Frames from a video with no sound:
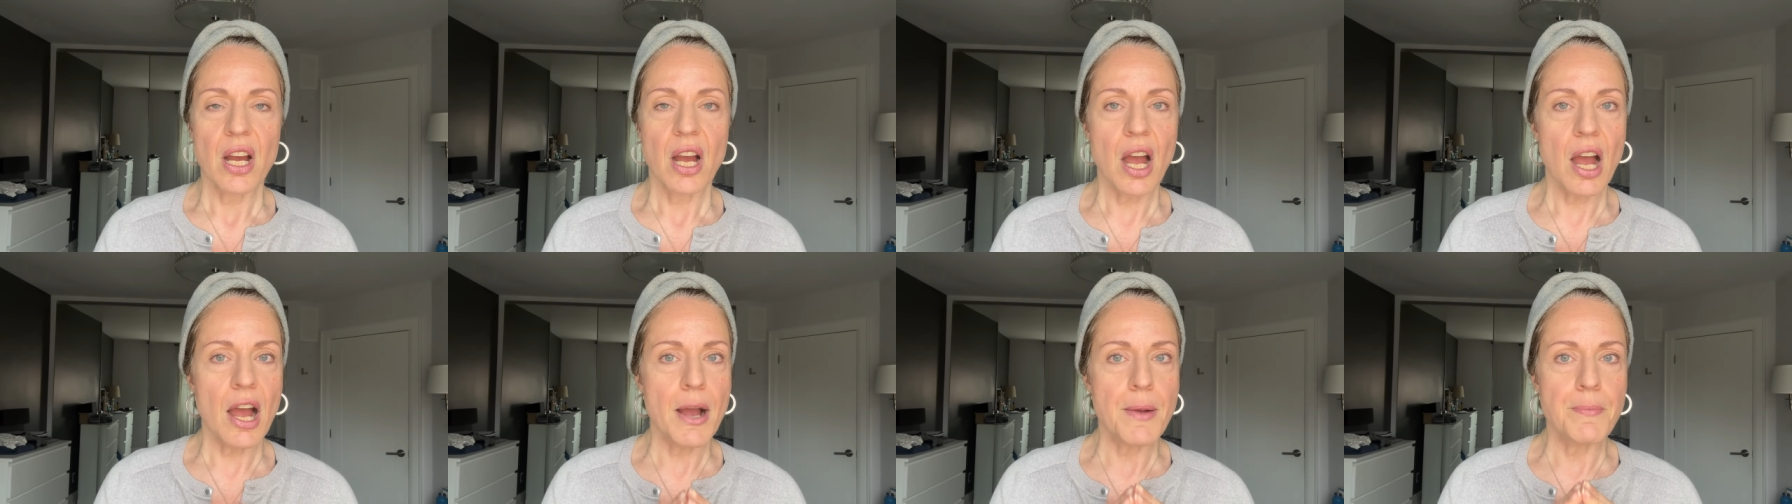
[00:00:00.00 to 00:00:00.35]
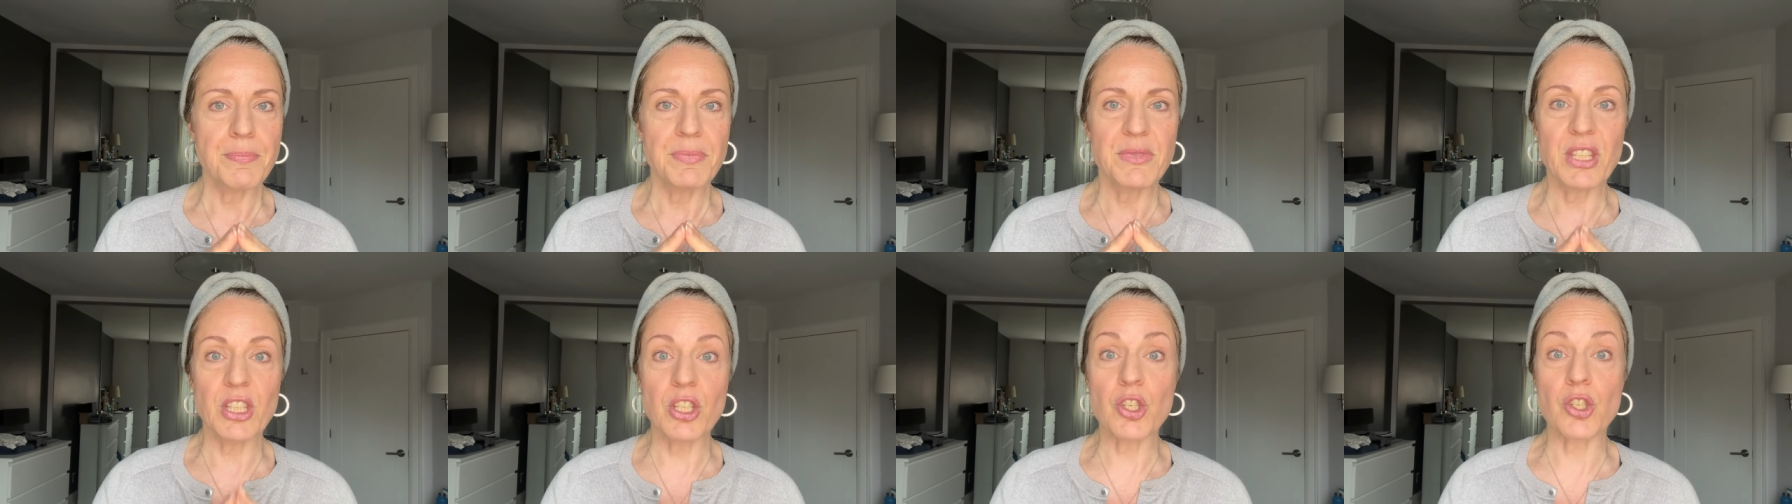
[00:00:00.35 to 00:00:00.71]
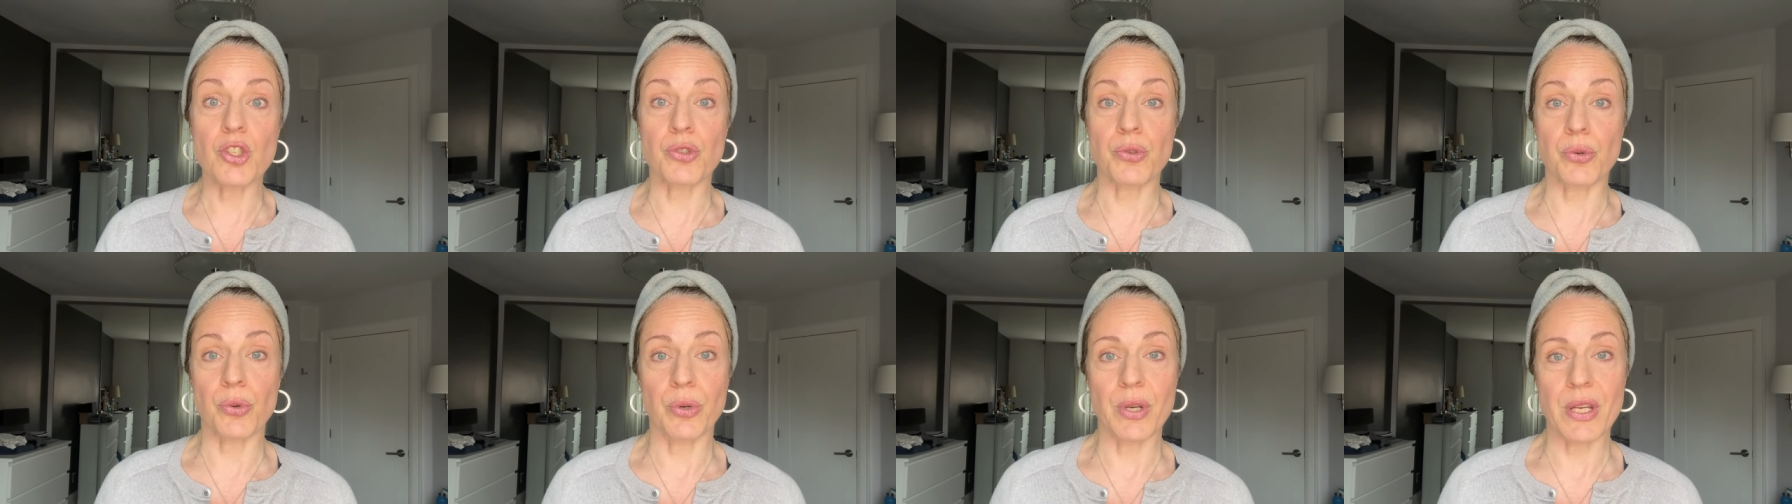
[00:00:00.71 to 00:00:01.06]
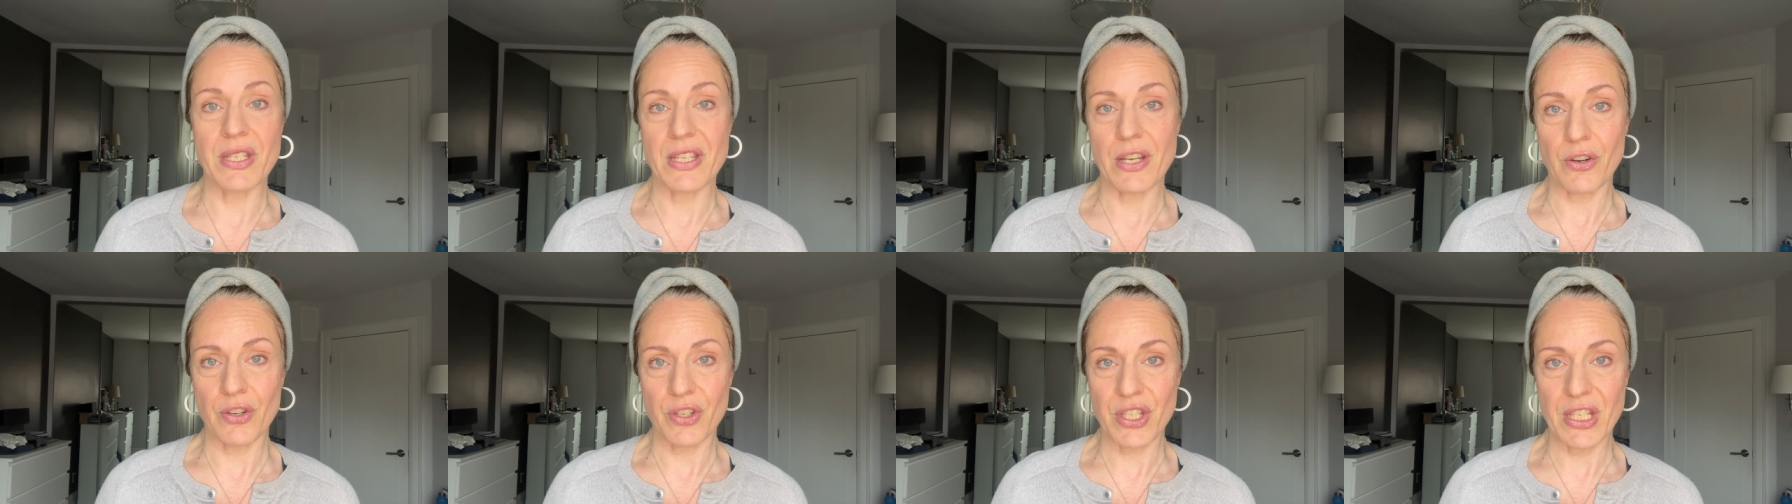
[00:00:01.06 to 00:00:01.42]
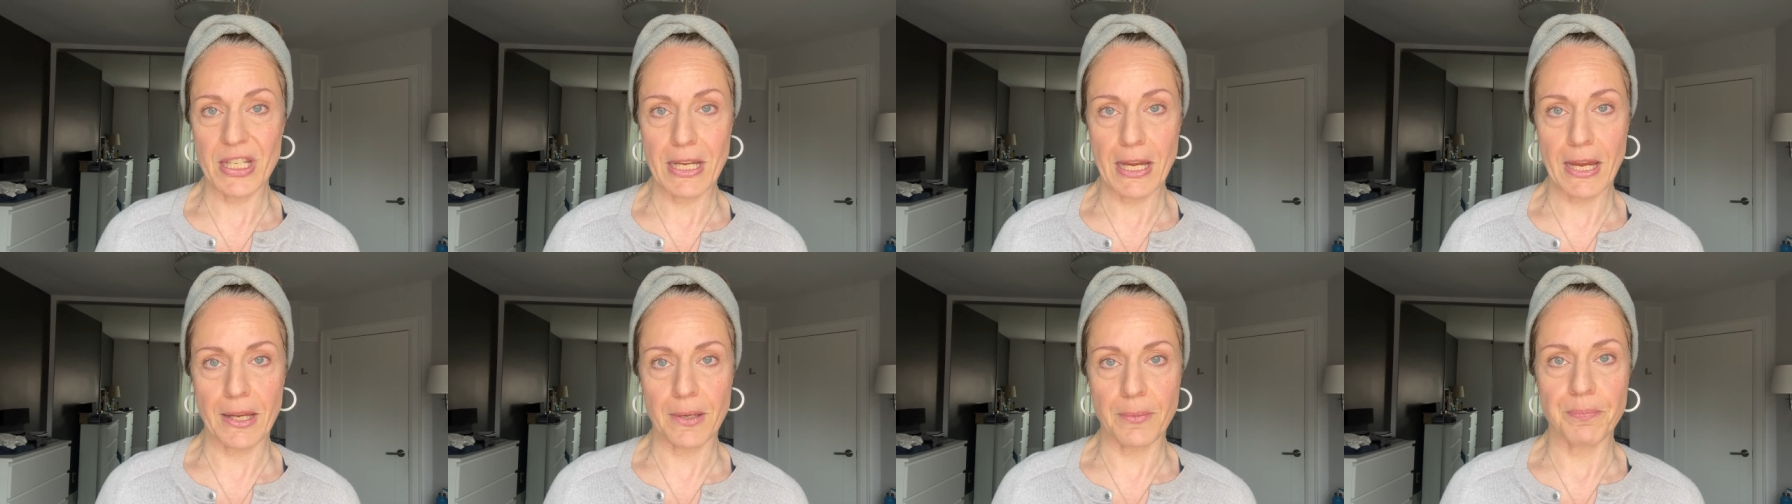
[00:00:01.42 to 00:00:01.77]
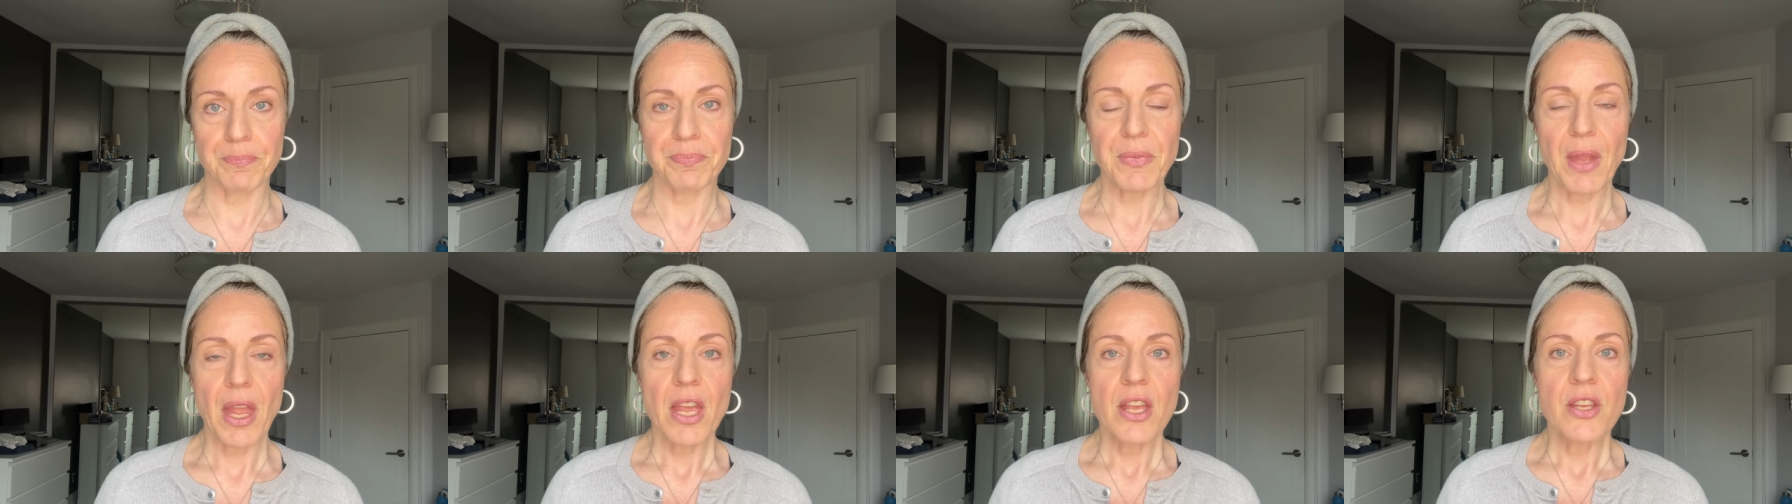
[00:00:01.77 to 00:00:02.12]
um destroys our skin
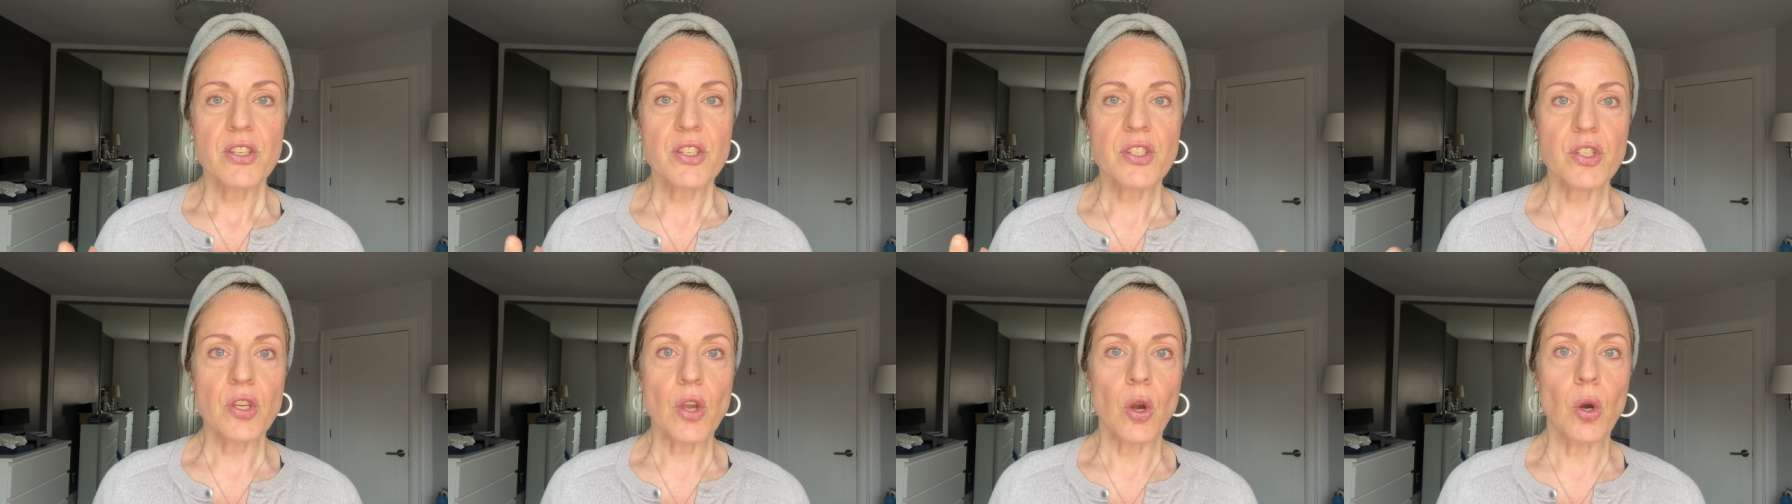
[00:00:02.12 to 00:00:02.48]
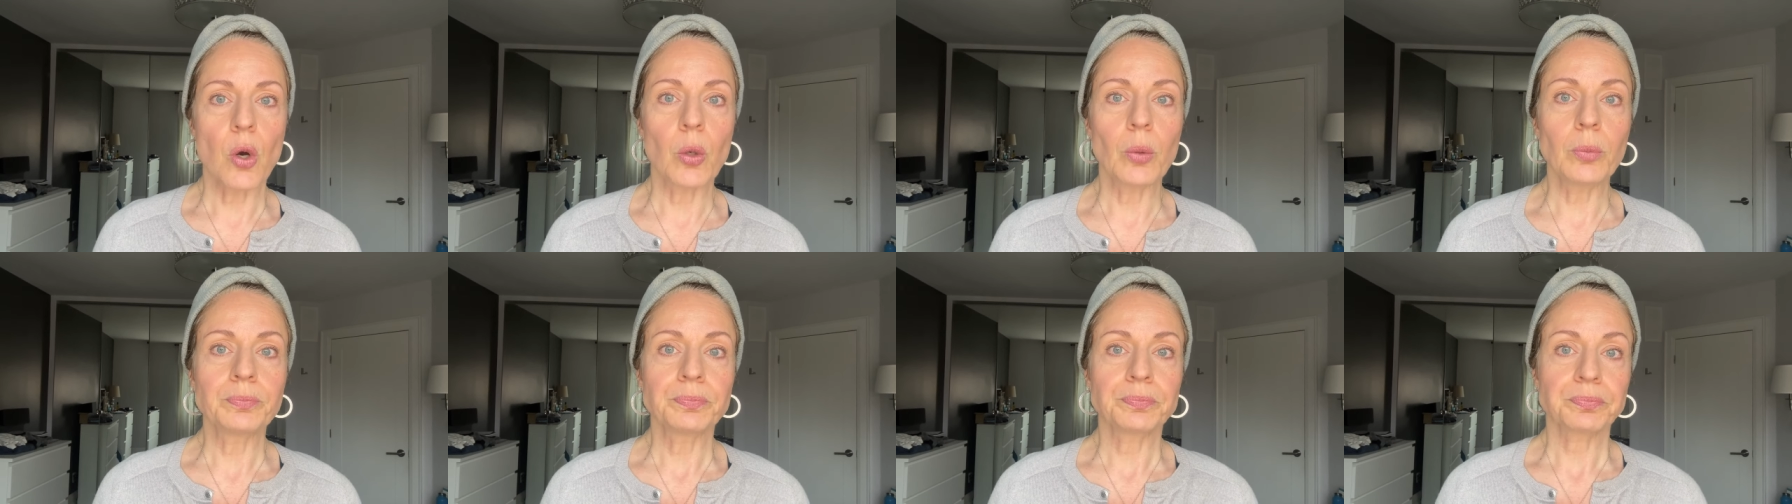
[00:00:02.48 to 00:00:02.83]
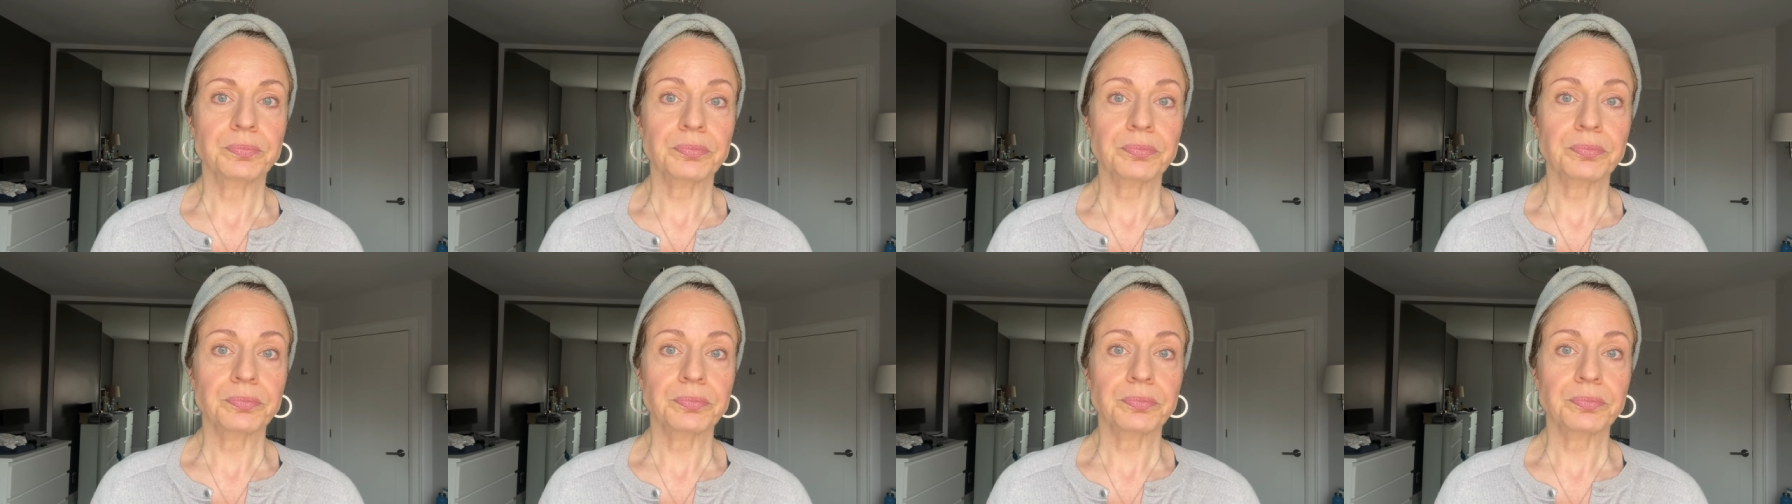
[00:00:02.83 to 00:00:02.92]
so